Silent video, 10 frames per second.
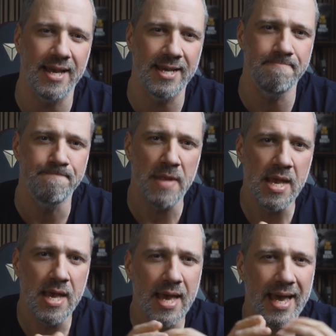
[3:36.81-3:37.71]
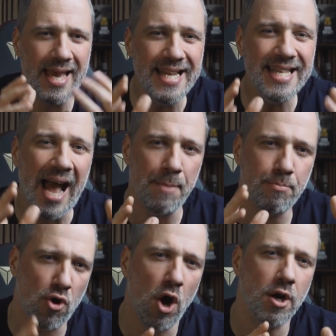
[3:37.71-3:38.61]
And in that
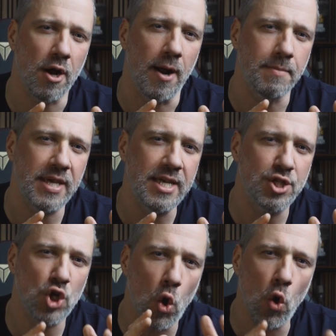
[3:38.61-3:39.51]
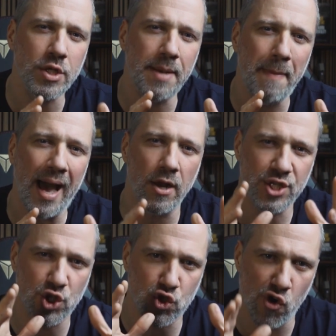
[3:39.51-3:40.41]
program, he talked about a
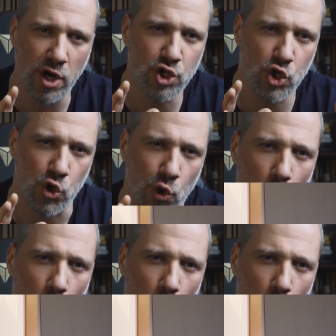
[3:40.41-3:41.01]
structure